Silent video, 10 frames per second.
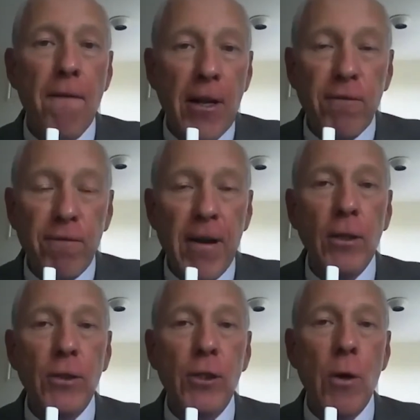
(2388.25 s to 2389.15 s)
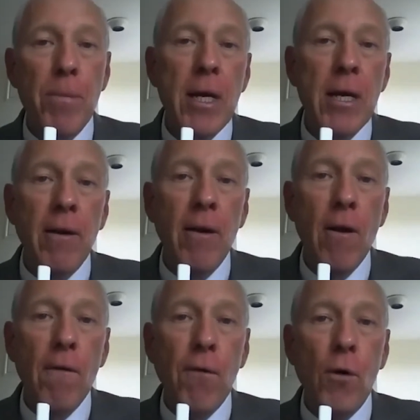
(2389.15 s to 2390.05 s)
has failed to appear
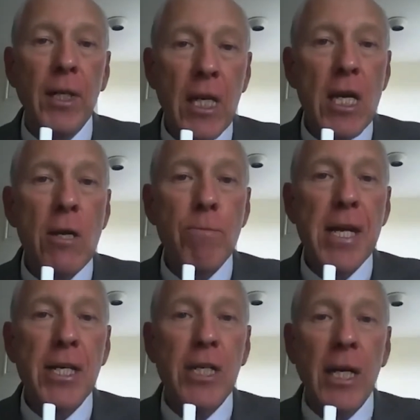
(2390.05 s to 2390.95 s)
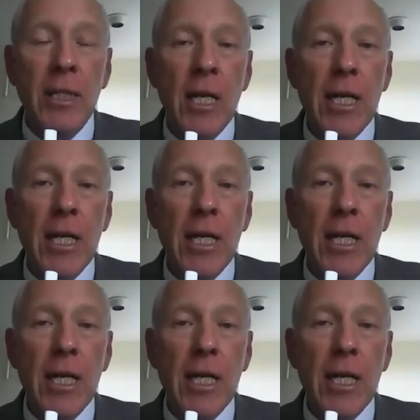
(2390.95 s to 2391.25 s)
for key meetings.